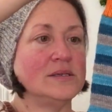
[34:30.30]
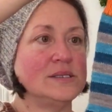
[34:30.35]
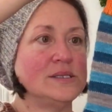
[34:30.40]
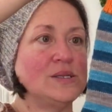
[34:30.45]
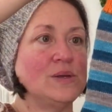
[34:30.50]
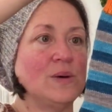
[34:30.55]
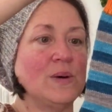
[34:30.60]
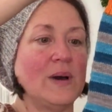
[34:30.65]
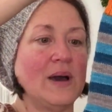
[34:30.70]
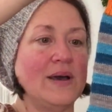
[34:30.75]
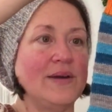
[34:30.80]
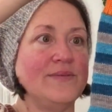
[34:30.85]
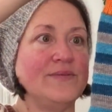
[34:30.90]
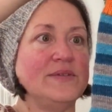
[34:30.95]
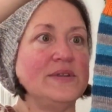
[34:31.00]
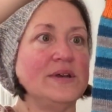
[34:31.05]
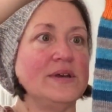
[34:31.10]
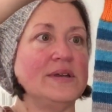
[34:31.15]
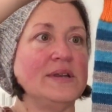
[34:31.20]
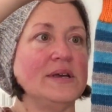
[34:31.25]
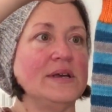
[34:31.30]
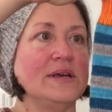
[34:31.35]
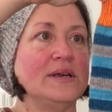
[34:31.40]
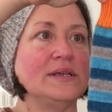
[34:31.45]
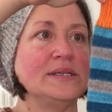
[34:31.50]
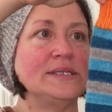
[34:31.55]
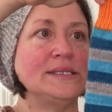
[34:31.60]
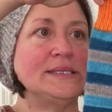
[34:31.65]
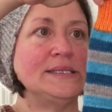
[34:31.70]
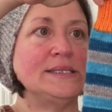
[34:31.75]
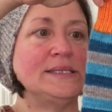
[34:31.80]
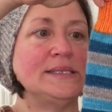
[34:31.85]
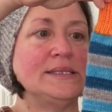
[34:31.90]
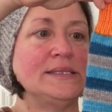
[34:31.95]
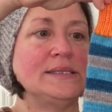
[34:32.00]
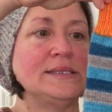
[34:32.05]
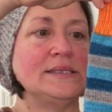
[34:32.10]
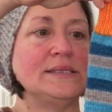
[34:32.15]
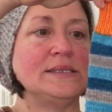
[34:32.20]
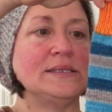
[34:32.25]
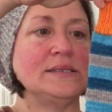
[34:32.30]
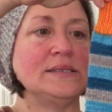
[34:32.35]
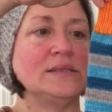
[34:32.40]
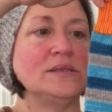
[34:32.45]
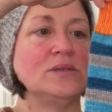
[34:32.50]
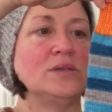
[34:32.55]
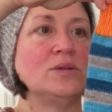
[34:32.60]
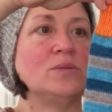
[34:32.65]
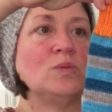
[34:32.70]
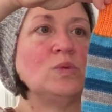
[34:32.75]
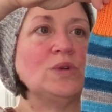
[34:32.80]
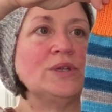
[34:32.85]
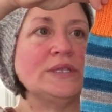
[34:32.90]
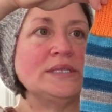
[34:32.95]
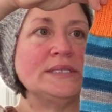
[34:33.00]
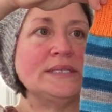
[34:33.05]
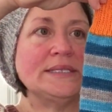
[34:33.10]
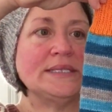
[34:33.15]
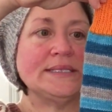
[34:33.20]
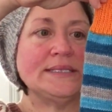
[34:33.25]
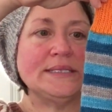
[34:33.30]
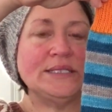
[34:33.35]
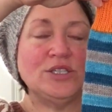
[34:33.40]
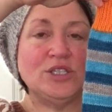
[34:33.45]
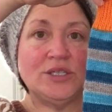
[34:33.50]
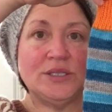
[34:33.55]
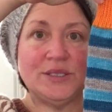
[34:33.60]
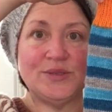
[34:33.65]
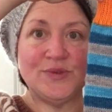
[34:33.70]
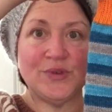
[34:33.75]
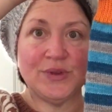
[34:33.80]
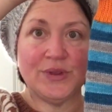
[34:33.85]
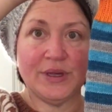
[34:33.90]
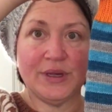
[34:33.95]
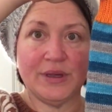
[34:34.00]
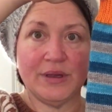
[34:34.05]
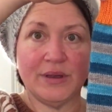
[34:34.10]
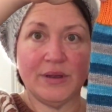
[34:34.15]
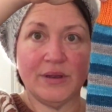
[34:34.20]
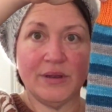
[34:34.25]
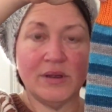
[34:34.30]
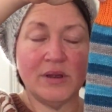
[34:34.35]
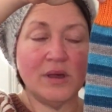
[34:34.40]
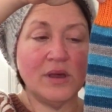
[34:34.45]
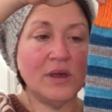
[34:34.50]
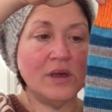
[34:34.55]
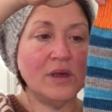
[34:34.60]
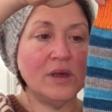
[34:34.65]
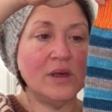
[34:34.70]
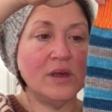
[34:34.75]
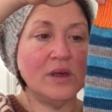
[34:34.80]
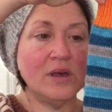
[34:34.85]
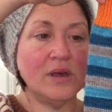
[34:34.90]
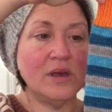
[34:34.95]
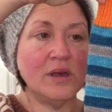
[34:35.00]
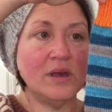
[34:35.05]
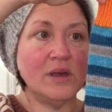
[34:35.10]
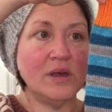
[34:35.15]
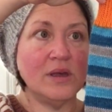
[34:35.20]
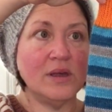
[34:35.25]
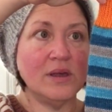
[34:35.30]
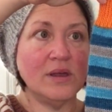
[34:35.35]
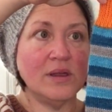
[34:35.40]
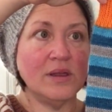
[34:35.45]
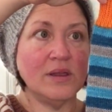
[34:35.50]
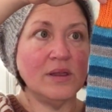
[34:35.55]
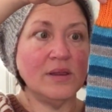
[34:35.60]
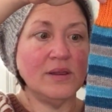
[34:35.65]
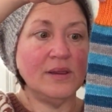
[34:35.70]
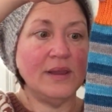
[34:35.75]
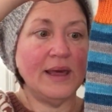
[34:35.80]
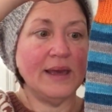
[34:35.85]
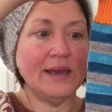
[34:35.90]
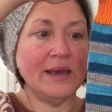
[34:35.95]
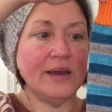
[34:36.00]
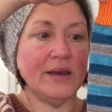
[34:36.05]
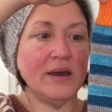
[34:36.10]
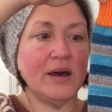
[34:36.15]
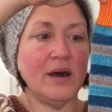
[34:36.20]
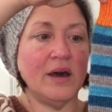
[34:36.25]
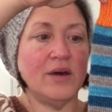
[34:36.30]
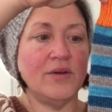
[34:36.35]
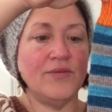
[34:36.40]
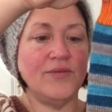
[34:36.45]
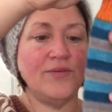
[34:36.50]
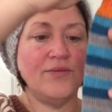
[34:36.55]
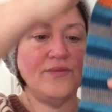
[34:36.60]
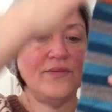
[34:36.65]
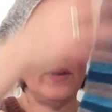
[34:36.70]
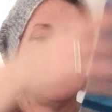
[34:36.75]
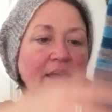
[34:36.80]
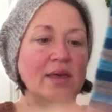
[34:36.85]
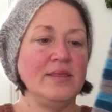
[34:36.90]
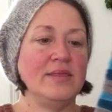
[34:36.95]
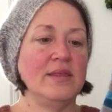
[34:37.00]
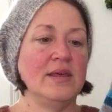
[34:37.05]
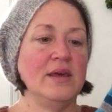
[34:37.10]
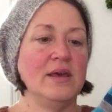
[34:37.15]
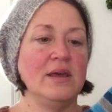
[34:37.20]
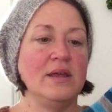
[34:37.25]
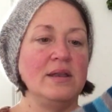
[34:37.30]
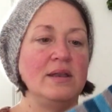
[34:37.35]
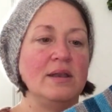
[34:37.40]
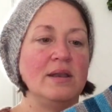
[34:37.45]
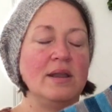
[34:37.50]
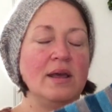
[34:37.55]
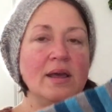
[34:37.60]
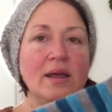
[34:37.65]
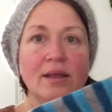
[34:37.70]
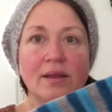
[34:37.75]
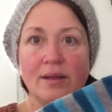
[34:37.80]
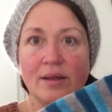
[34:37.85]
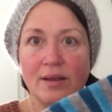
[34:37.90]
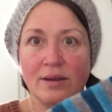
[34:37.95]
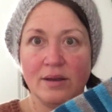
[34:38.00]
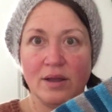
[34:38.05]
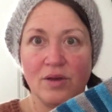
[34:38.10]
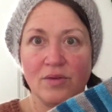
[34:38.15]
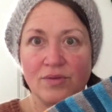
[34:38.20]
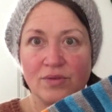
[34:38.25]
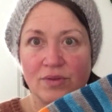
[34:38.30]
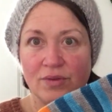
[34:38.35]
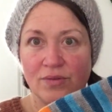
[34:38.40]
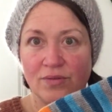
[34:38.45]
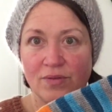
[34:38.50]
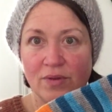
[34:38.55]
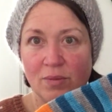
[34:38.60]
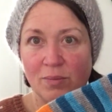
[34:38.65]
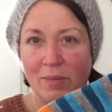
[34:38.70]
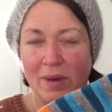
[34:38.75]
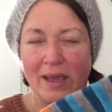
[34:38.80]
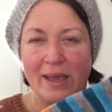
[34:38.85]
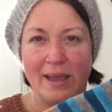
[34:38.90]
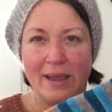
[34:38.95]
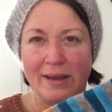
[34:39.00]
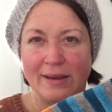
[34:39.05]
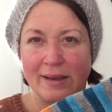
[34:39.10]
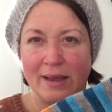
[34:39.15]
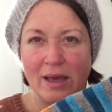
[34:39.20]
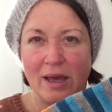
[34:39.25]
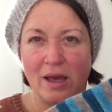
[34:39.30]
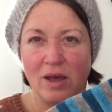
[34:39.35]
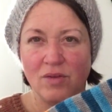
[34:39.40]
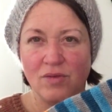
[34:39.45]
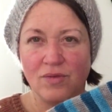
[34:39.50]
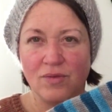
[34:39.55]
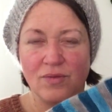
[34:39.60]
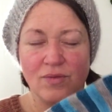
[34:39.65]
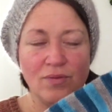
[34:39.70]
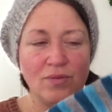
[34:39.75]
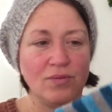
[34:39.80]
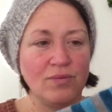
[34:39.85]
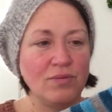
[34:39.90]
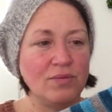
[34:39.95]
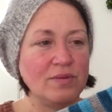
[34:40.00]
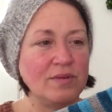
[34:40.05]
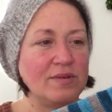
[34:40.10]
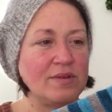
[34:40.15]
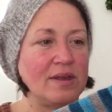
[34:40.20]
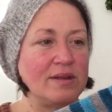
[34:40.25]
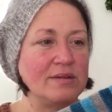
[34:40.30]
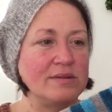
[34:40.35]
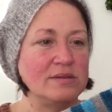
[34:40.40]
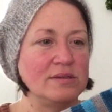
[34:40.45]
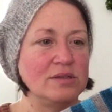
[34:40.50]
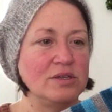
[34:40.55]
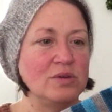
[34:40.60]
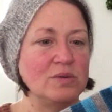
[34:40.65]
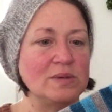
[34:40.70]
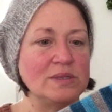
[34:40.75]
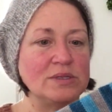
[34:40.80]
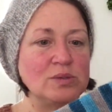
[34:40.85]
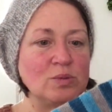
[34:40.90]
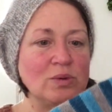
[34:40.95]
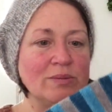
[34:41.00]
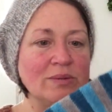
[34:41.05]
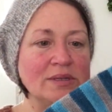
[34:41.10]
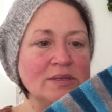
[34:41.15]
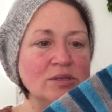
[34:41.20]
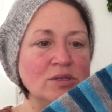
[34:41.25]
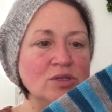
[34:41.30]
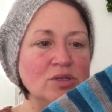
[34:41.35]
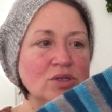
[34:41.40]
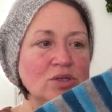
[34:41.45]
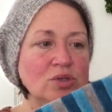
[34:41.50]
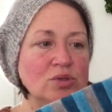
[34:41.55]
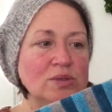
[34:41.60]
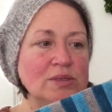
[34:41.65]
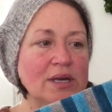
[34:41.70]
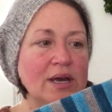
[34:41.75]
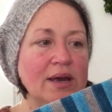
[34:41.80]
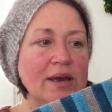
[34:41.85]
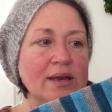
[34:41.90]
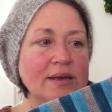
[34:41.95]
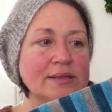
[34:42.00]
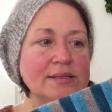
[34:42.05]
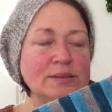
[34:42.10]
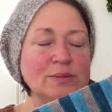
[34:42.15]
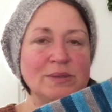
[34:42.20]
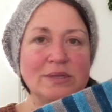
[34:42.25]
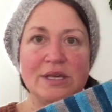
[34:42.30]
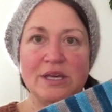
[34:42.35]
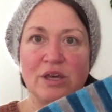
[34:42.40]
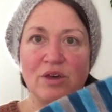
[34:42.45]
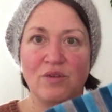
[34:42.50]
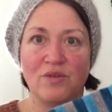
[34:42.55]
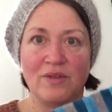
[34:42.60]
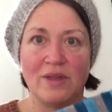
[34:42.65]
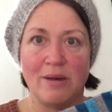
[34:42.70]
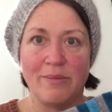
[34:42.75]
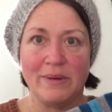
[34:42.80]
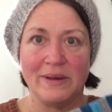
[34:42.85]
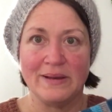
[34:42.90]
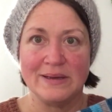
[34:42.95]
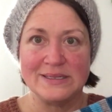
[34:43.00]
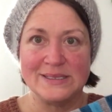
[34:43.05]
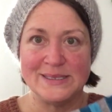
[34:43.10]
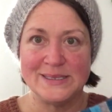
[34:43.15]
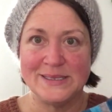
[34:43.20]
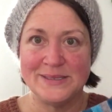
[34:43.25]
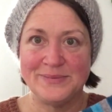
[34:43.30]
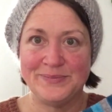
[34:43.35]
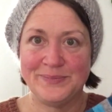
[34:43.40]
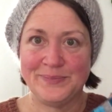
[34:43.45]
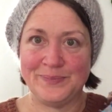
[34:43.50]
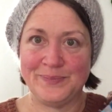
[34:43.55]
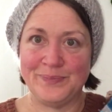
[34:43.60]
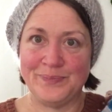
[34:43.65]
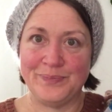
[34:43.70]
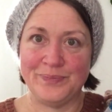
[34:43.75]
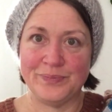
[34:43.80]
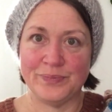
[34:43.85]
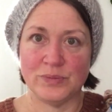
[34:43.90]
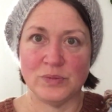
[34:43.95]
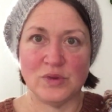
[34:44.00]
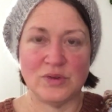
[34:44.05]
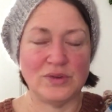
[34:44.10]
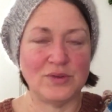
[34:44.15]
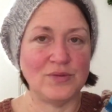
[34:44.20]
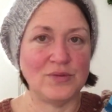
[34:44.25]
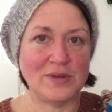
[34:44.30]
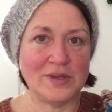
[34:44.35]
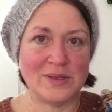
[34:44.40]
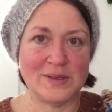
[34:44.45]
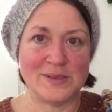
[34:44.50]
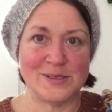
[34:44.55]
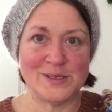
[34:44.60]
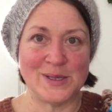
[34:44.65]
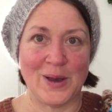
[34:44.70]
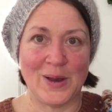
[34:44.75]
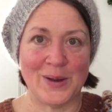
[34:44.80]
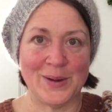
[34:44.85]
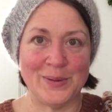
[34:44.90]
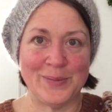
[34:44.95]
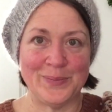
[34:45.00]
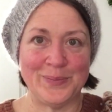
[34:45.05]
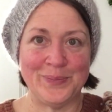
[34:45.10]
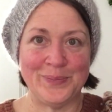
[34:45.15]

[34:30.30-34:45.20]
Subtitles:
So I've done a little more than 6 inches for the leg and cuff, and then enough to fit my 8.5 size US women's shoe size with a heel flap and gusset. Just a vanilla sock.